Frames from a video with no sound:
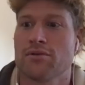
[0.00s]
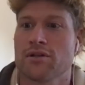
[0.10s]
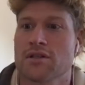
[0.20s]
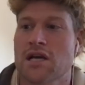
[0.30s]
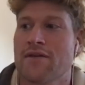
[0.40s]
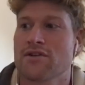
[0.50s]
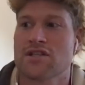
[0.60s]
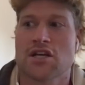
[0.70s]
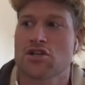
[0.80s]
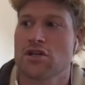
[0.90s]
to this
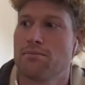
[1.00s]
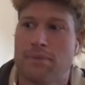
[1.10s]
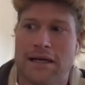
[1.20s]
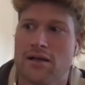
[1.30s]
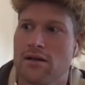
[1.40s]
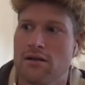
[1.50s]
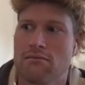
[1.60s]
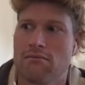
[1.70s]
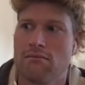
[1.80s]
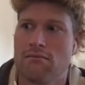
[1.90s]
conversation, but
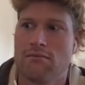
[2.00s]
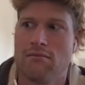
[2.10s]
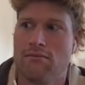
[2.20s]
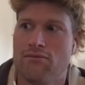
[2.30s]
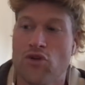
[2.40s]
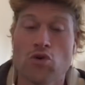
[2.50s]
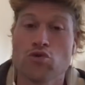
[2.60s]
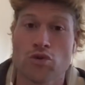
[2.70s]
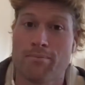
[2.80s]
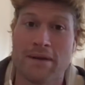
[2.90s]

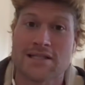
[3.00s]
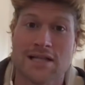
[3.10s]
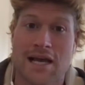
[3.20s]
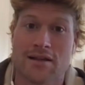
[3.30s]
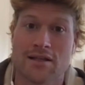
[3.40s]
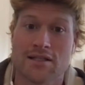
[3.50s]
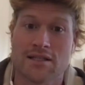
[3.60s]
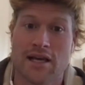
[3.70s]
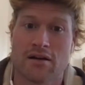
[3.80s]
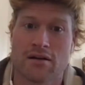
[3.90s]
those were the best athletes
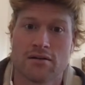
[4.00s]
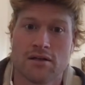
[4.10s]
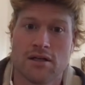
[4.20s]
there.